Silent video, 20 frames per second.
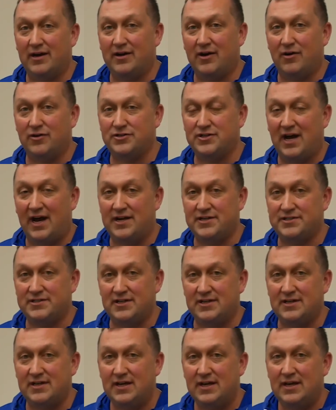Coach
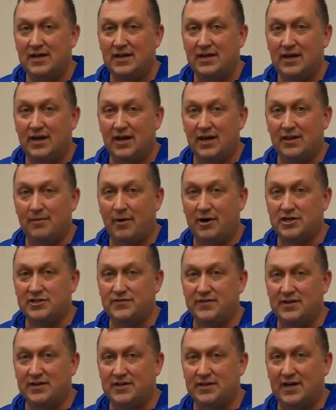Costa and the
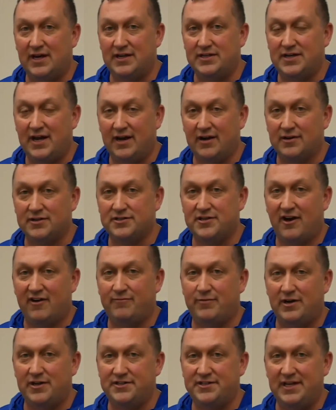Marshfield Tiger
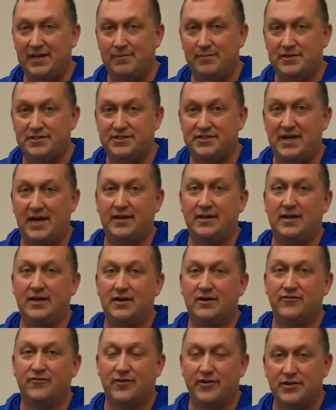softball team is set
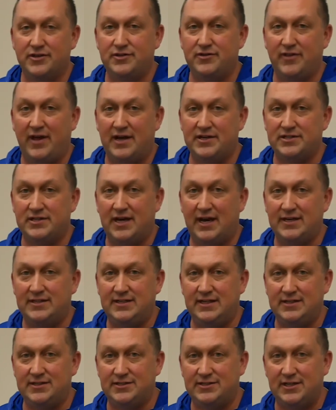here for the
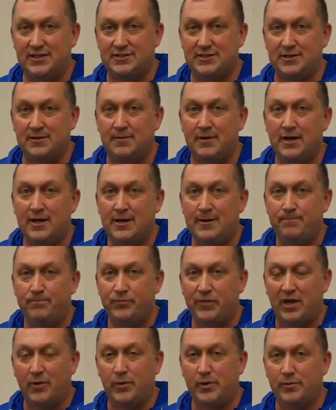2019 season,
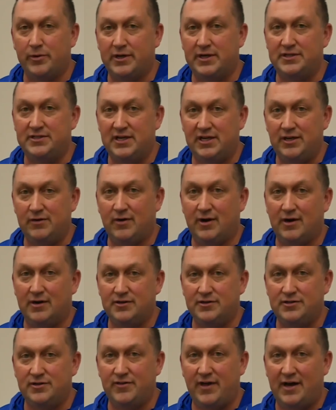and we will continue
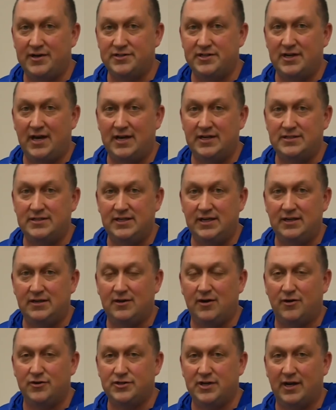our 2019
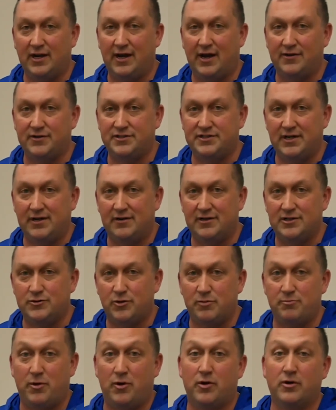Coach on a Couch series
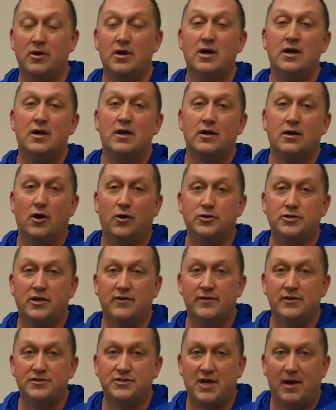with more coach
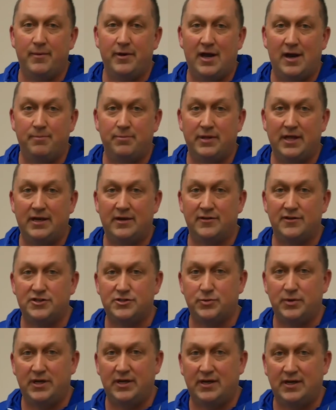interviews coming up later
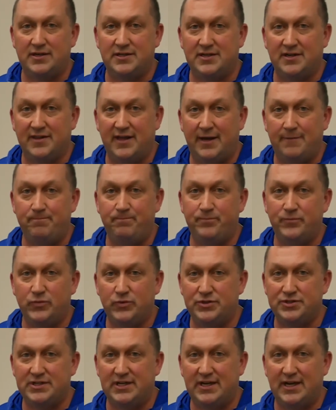this week. Until then,
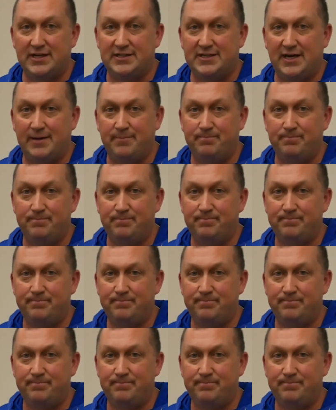we'll see you next time.